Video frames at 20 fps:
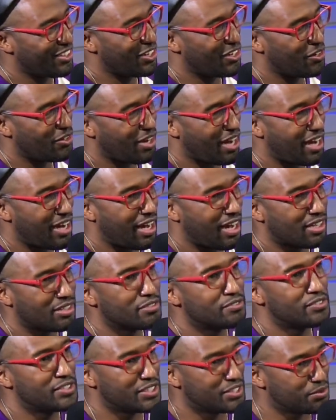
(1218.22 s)
out
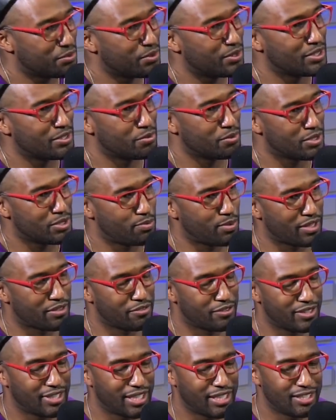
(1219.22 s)
of just respect
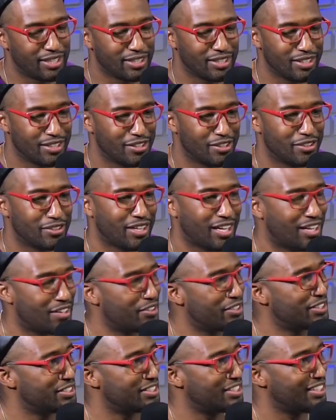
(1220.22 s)
for Dana. I
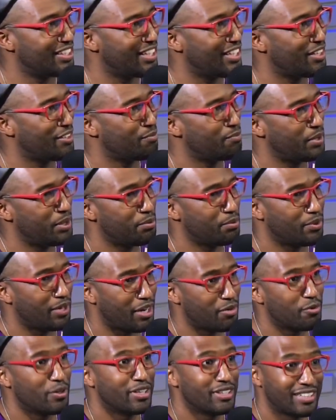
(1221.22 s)
always allow people, I
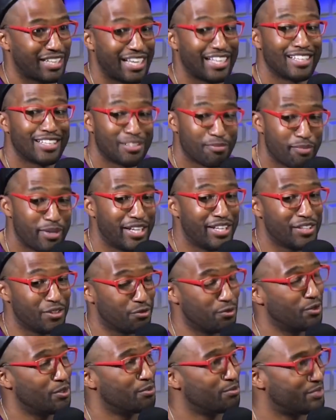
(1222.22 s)
want Dana to be in the
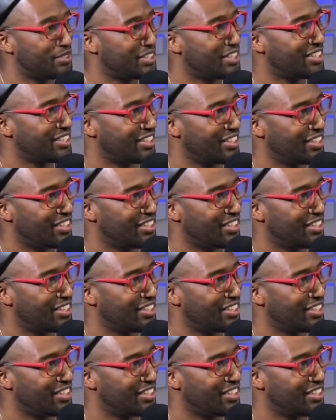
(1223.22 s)
room to